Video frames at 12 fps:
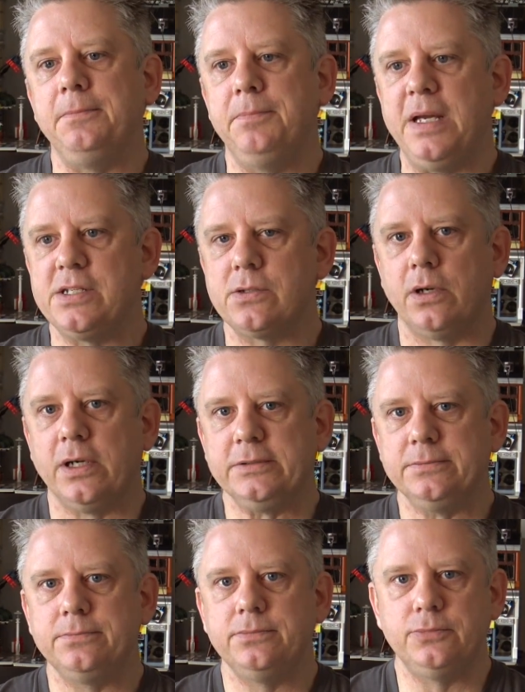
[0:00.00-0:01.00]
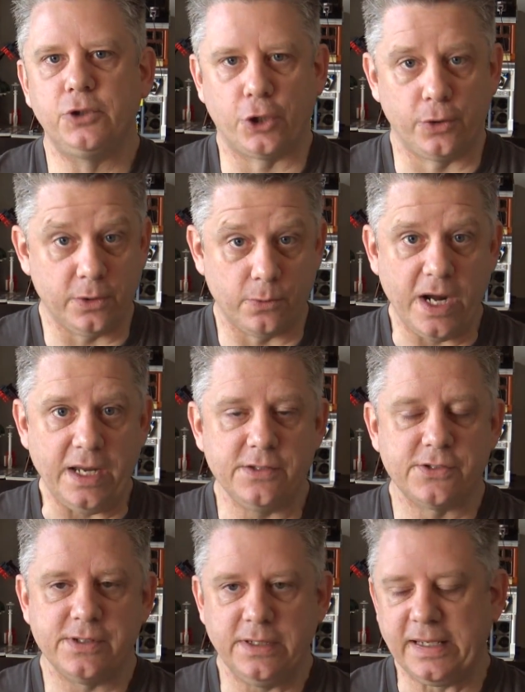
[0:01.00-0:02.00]
Based on current
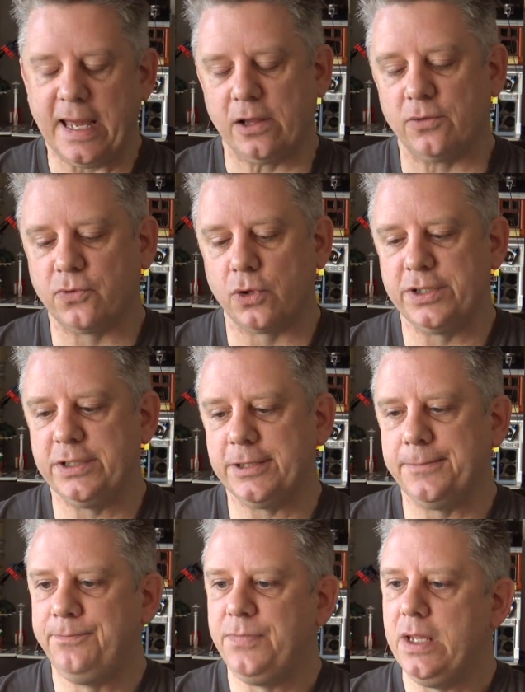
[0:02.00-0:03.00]
rates in California.